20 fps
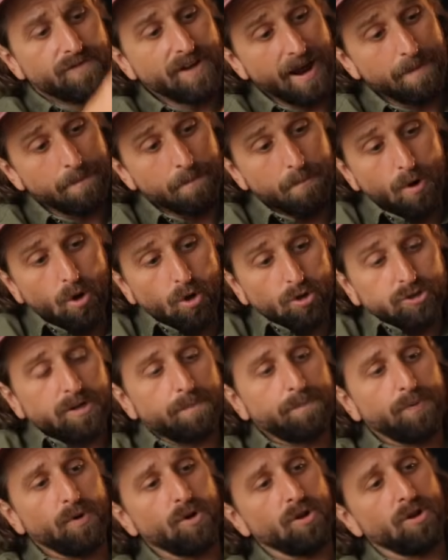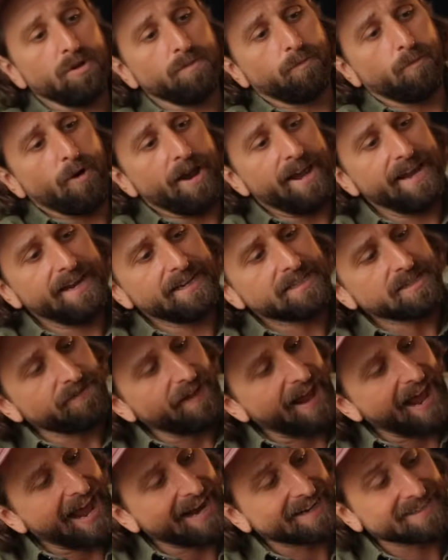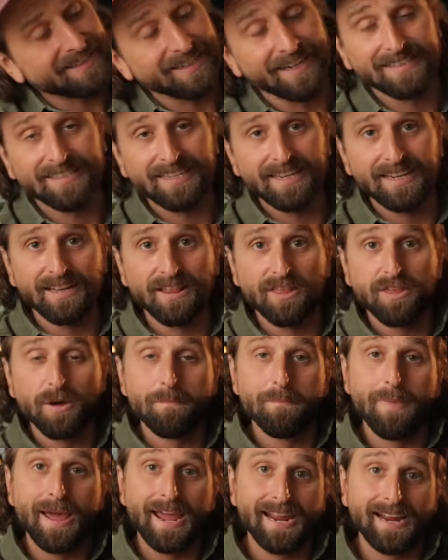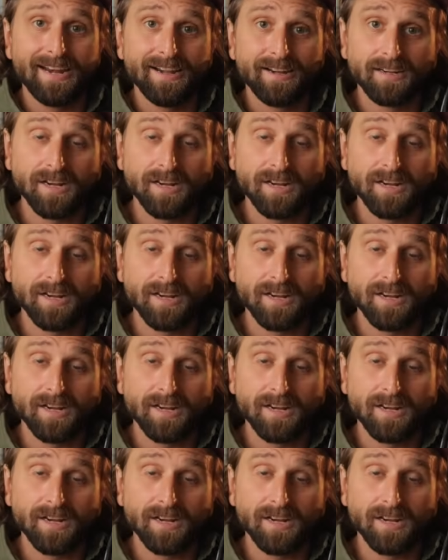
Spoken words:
got multiple ways of accessing the main